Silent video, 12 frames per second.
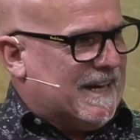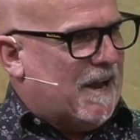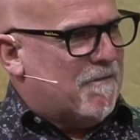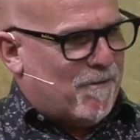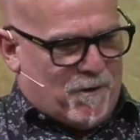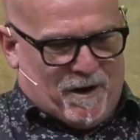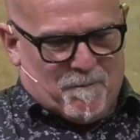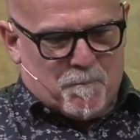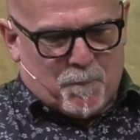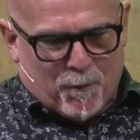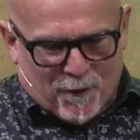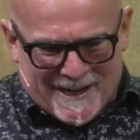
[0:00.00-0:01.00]
Go for
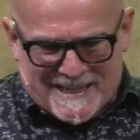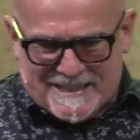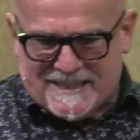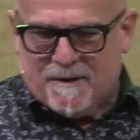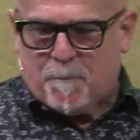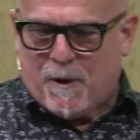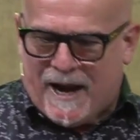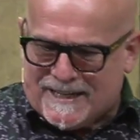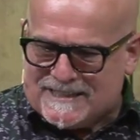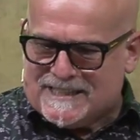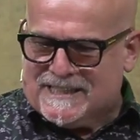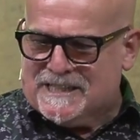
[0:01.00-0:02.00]
it.
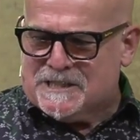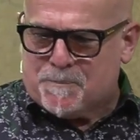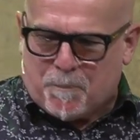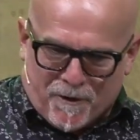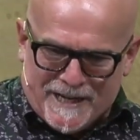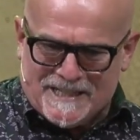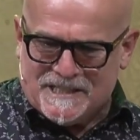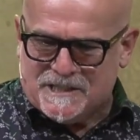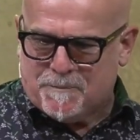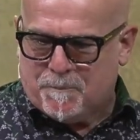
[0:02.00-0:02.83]
Practices, priests,